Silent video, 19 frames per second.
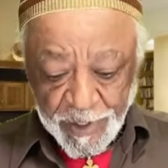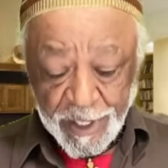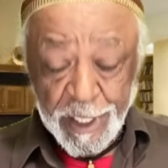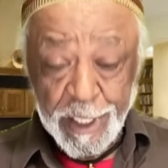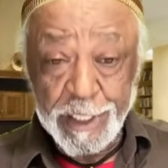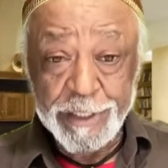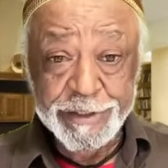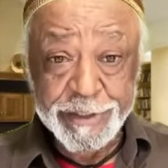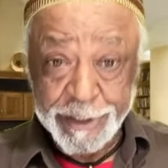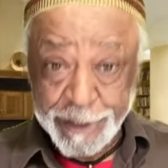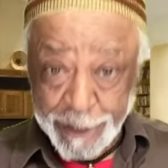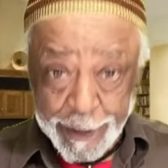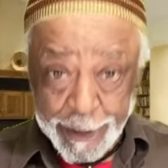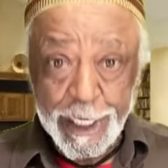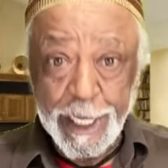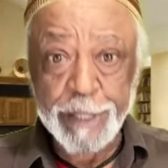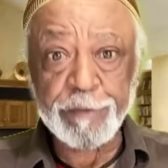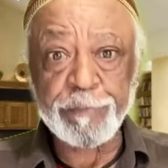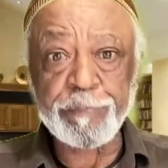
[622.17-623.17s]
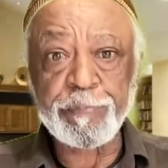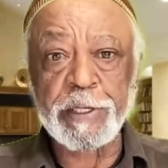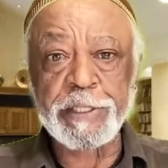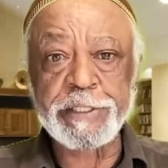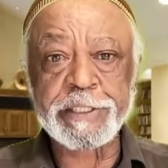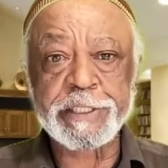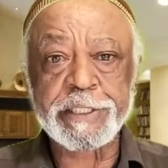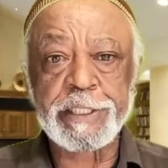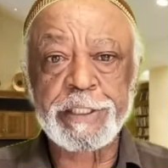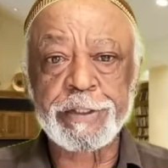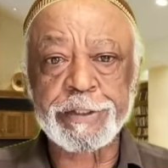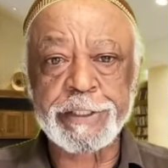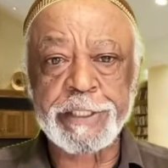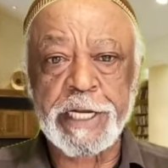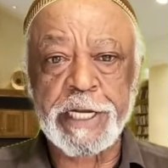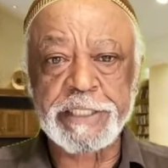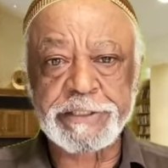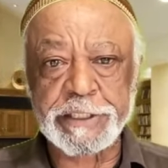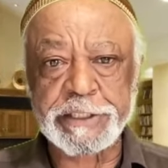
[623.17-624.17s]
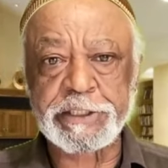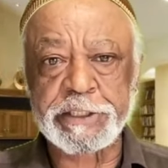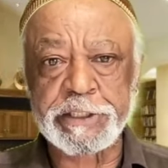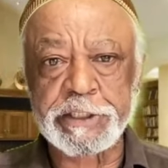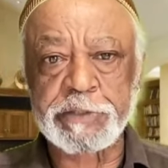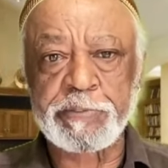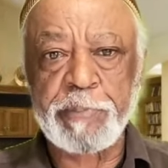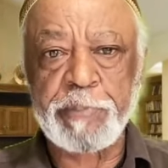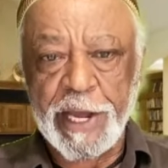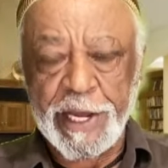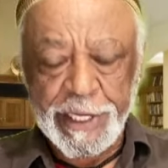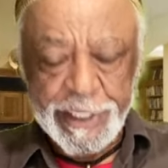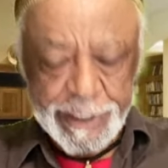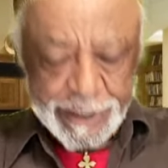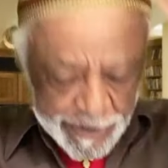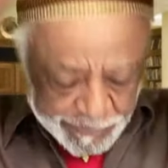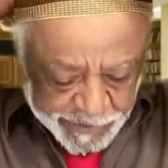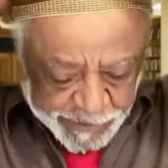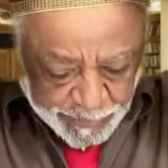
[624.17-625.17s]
Uh, there are a lot of political organizations behind them,